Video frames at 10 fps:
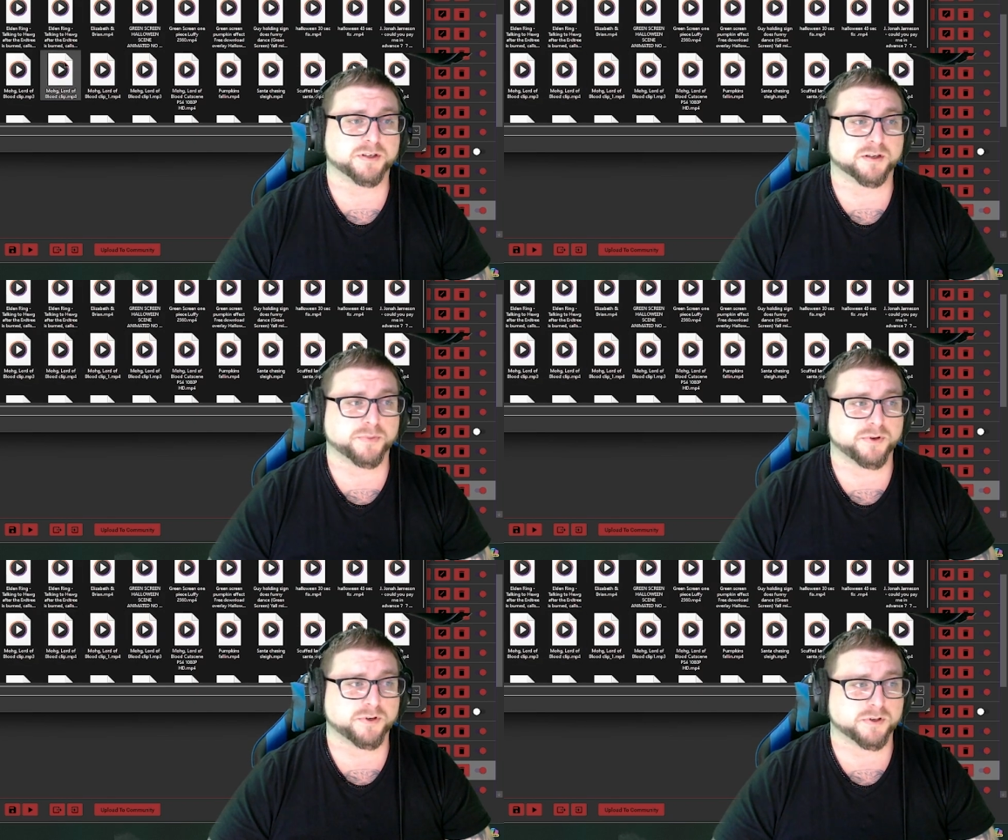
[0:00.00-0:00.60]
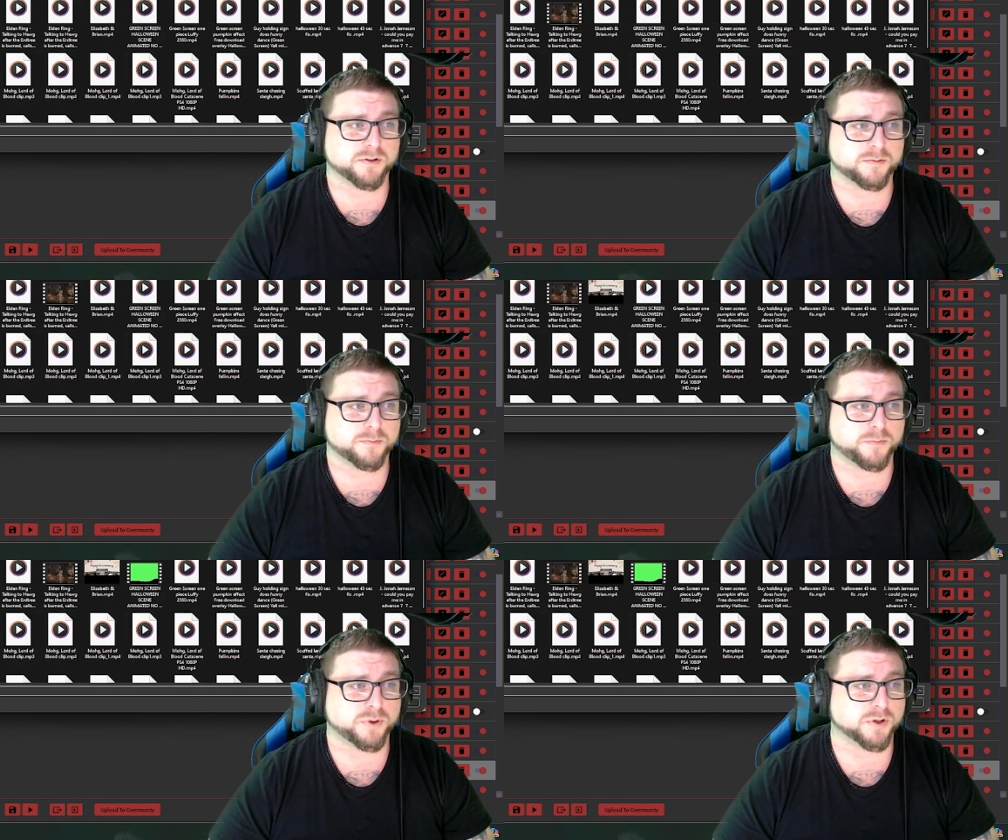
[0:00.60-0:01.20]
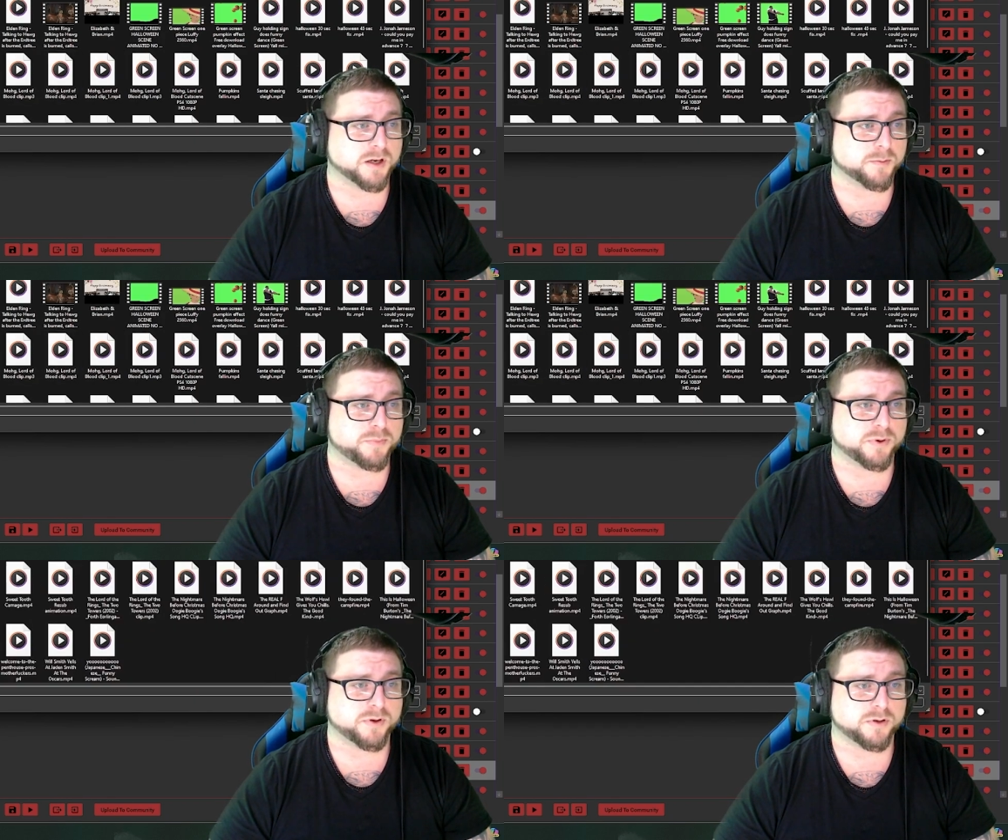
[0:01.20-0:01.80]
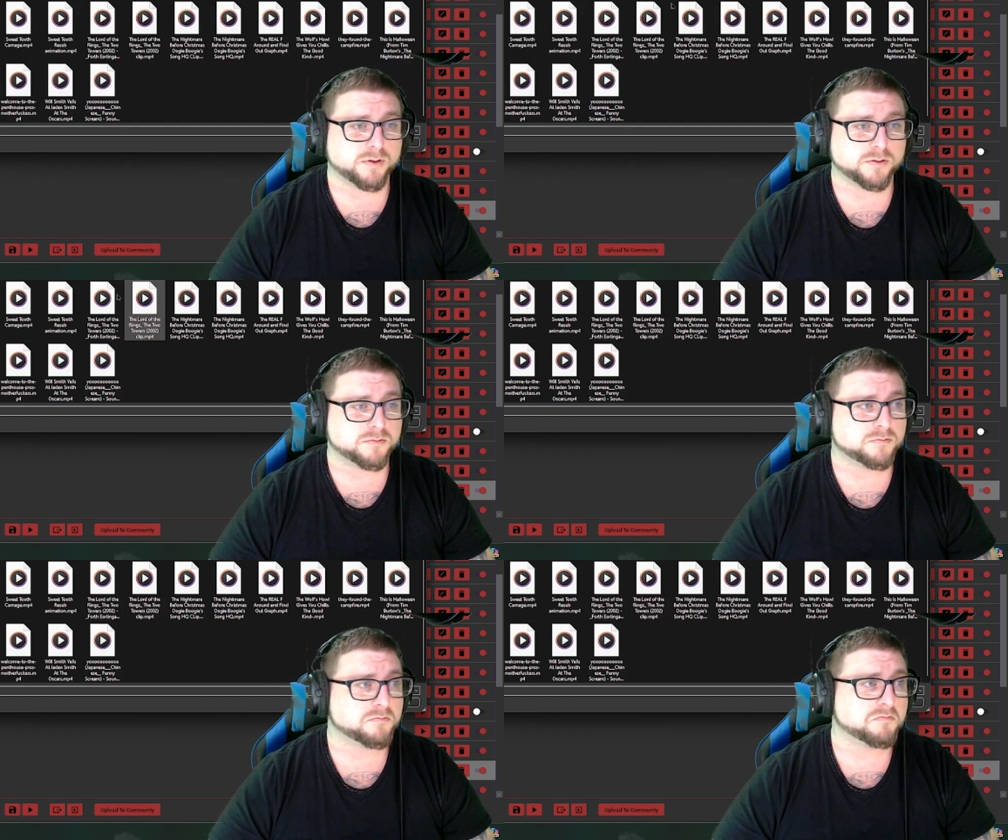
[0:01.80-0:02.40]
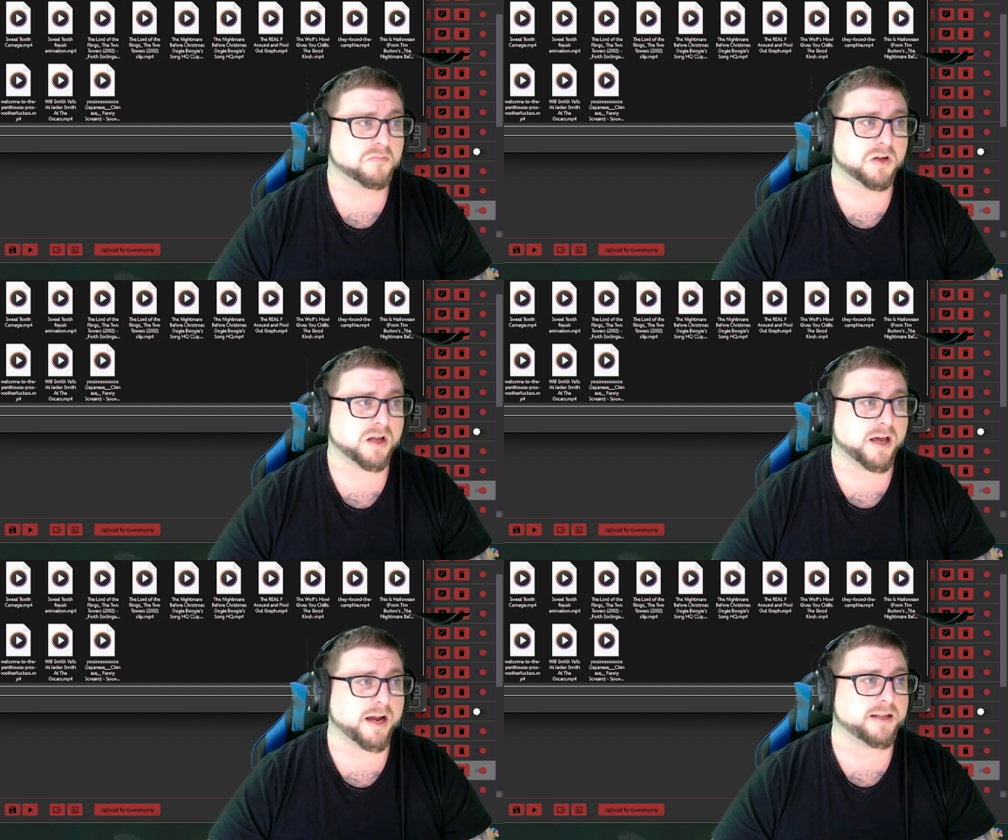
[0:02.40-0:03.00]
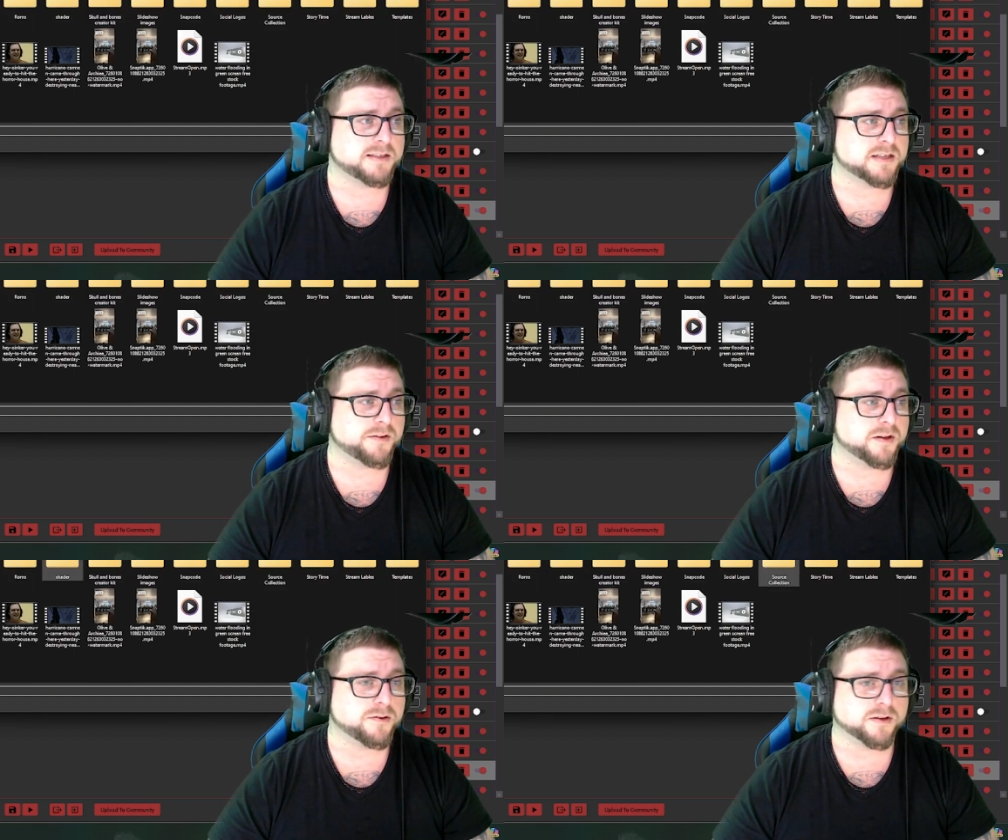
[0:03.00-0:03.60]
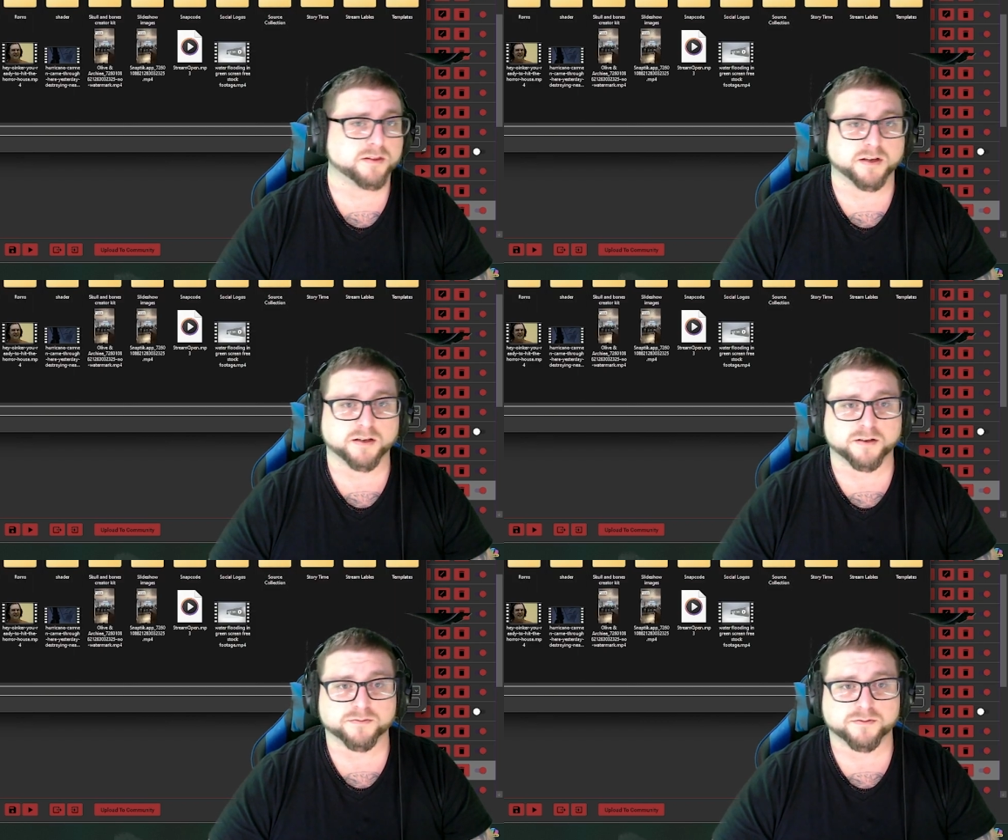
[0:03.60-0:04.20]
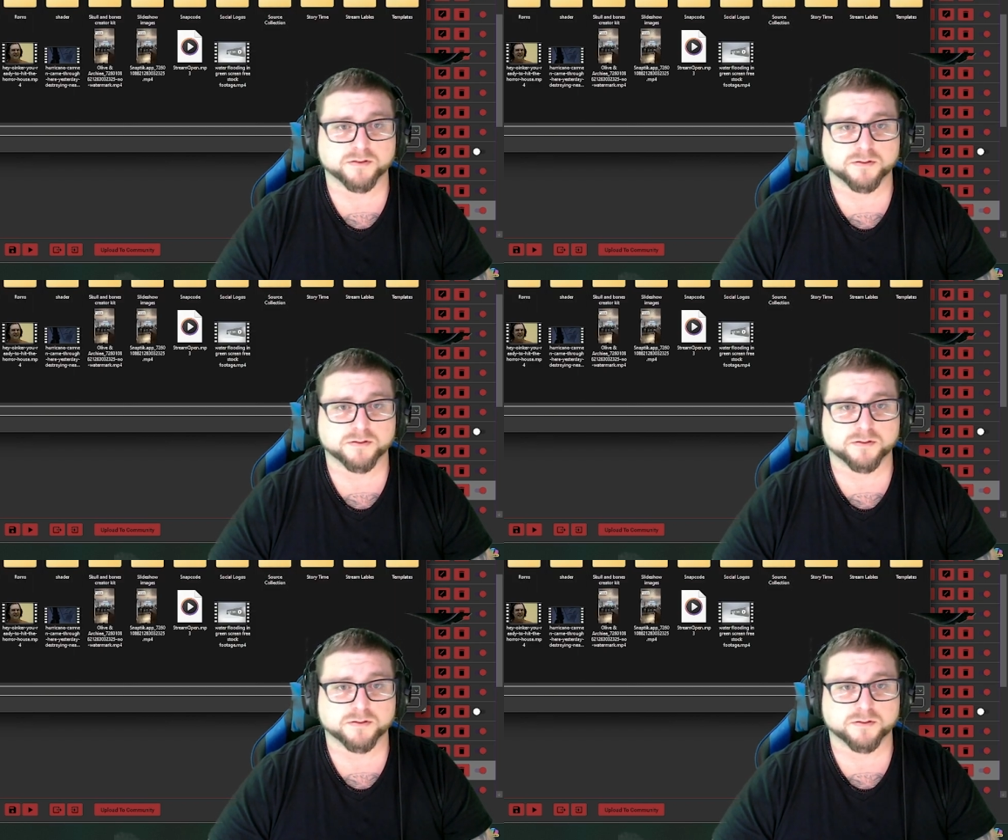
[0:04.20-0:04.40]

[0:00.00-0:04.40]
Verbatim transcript: your computer, pull up any sound that you can think of.